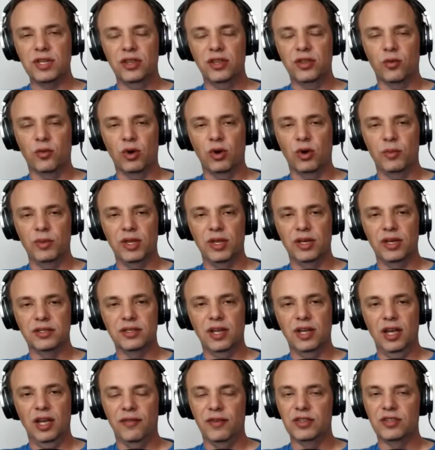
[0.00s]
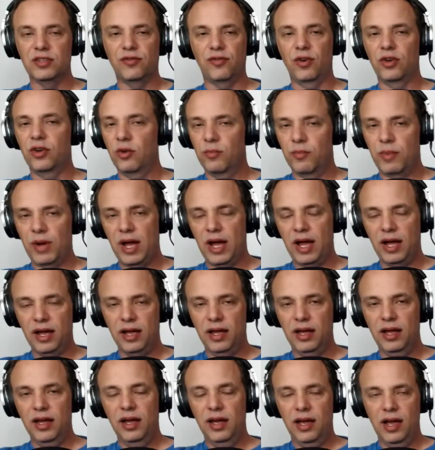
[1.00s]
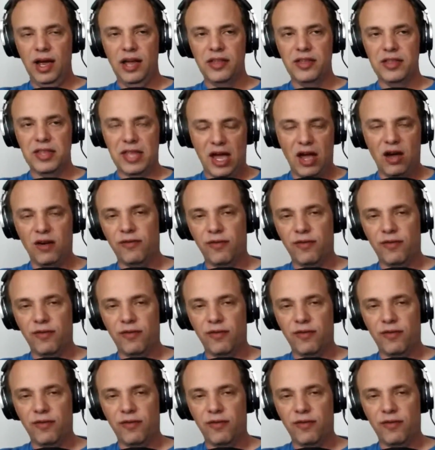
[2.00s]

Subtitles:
of the room it is, if it's front or back, and then how